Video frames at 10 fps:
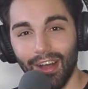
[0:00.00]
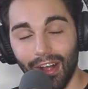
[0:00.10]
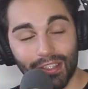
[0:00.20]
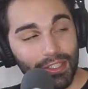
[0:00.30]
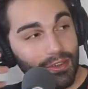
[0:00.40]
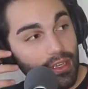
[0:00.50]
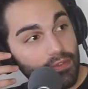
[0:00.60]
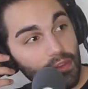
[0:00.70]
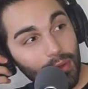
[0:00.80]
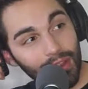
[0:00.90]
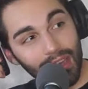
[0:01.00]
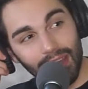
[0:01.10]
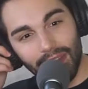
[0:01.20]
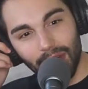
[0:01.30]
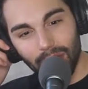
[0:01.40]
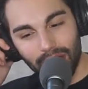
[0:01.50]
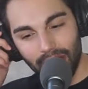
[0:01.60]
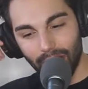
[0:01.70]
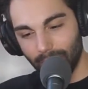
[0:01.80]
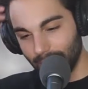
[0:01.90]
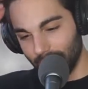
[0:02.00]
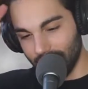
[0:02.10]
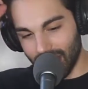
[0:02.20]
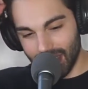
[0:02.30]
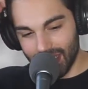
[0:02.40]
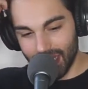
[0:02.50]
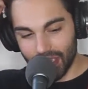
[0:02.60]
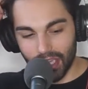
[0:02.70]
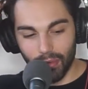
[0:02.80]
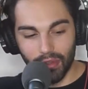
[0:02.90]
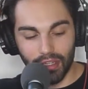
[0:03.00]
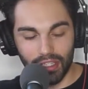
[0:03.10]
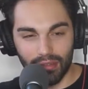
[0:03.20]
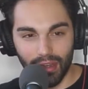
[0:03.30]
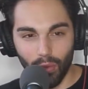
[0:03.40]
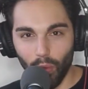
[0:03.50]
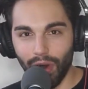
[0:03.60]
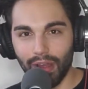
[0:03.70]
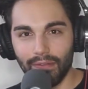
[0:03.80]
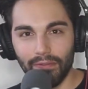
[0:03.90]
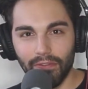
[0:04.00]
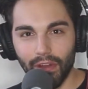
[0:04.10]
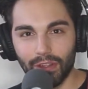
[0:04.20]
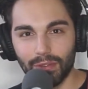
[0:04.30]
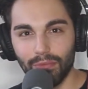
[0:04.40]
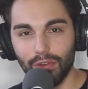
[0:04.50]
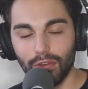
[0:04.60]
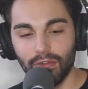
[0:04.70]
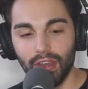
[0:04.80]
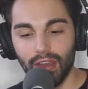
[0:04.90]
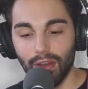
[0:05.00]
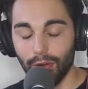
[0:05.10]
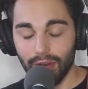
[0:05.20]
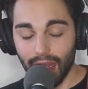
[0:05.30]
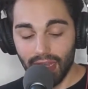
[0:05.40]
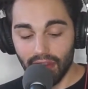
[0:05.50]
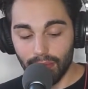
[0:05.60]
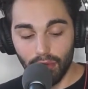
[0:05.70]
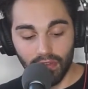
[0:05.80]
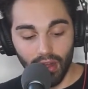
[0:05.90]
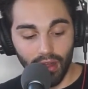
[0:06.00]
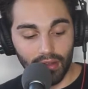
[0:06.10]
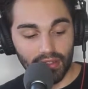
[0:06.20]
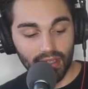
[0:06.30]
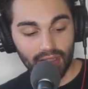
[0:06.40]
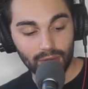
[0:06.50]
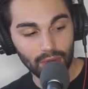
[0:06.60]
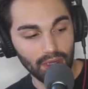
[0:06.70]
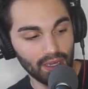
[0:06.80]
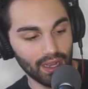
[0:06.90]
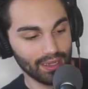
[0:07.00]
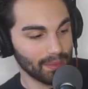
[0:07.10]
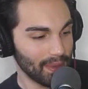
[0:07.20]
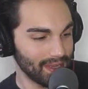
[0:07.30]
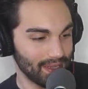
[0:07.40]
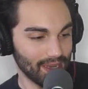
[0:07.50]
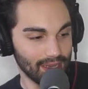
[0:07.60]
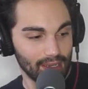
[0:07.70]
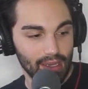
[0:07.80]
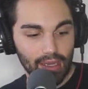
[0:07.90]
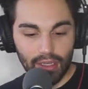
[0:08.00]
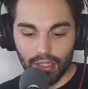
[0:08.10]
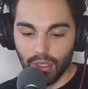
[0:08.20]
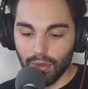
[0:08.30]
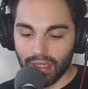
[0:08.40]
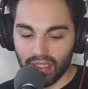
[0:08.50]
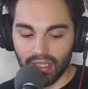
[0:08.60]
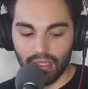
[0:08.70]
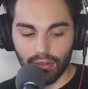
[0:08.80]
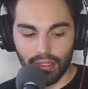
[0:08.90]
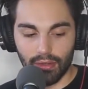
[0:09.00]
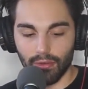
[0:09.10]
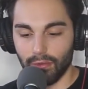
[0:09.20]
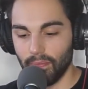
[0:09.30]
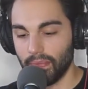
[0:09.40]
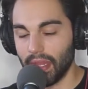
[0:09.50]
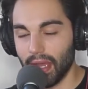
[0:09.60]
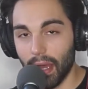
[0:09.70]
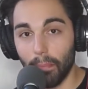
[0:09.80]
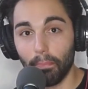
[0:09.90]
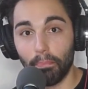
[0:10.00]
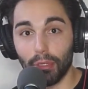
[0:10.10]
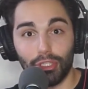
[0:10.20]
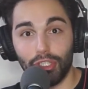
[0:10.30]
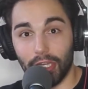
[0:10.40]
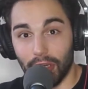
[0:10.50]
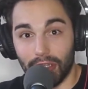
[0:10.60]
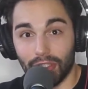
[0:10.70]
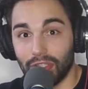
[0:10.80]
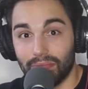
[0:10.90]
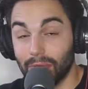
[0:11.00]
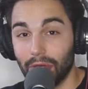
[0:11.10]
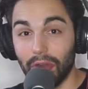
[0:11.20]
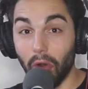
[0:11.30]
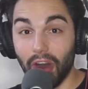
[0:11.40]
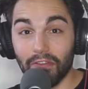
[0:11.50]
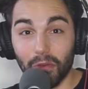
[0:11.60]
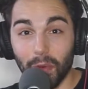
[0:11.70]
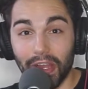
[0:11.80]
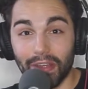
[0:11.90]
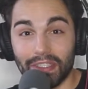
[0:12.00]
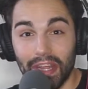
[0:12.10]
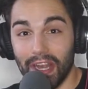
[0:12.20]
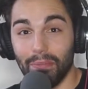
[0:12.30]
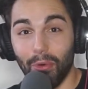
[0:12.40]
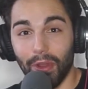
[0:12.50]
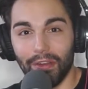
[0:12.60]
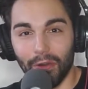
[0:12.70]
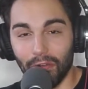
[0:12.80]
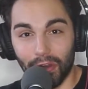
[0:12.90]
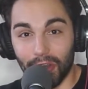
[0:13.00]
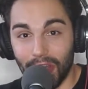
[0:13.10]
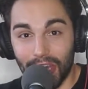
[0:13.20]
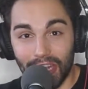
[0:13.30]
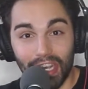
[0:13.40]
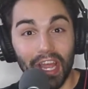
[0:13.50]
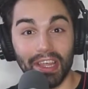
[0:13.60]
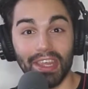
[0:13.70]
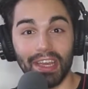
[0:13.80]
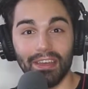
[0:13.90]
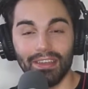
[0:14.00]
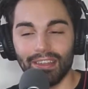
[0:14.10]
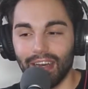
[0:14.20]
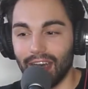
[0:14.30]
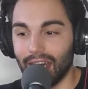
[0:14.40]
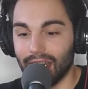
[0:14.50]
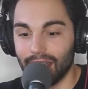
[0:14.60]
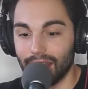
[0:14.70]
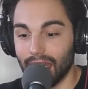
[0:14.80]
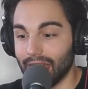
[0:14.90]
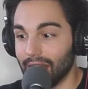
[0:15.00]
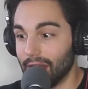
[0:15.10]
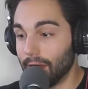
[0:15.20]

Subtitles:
Also, if you really know teaching, you're really just about one false move, or not even a move at all. It's really not dependent on you as the adult in the room. But shit could just go off the rails at any point over nothing. Like,